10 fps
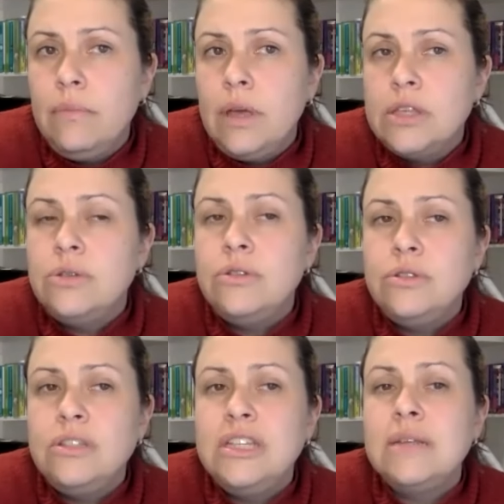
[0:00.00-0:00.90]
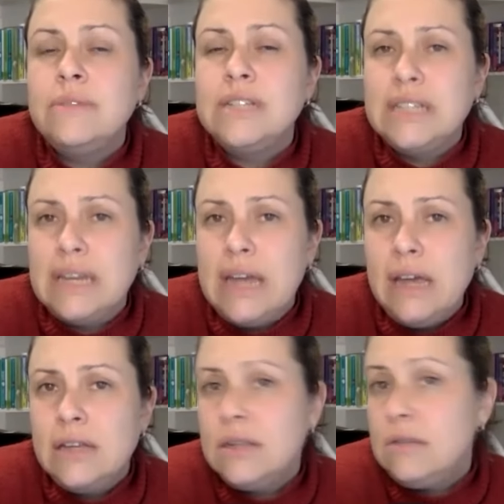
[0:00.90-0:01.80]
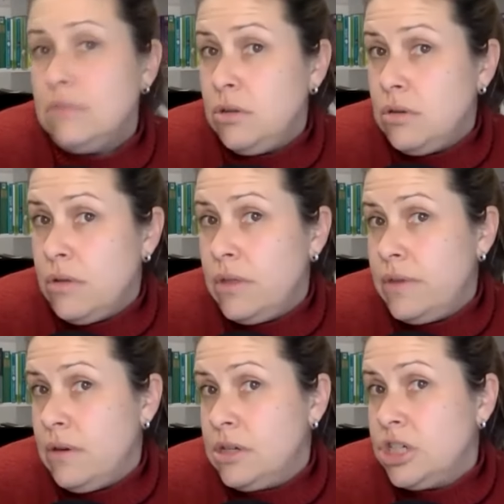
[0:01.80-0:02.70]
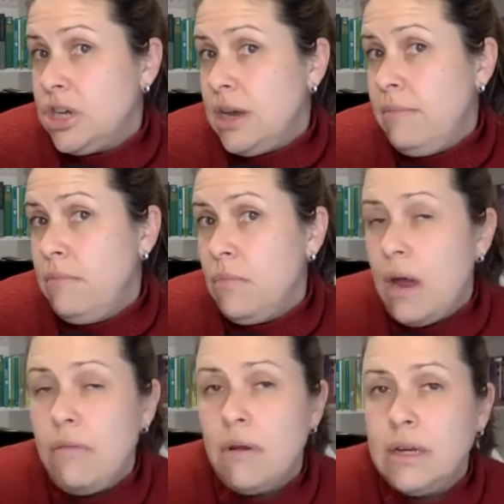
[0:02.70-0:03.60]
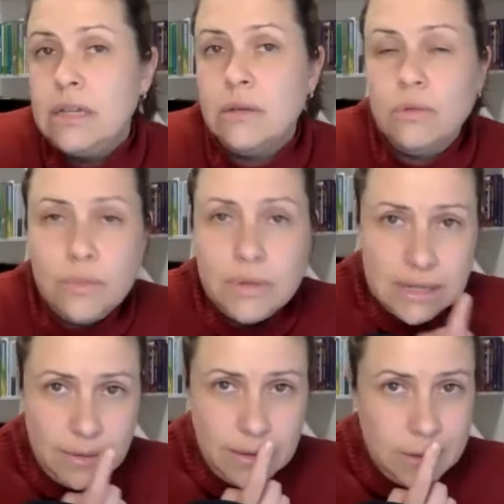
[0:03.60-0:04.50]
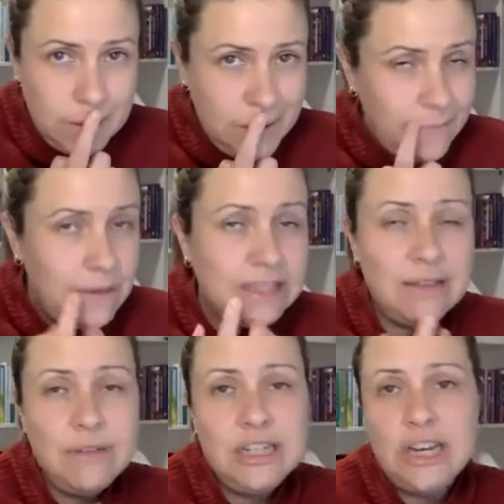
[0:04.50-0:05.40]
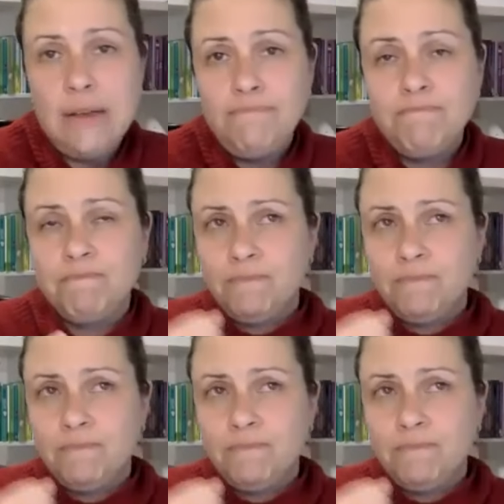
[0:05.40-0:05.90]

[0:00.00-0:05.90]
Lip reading: As soon as you see them disconnect, you know that they're in shame, right? Running to their room and slamming the door means I'm in shame.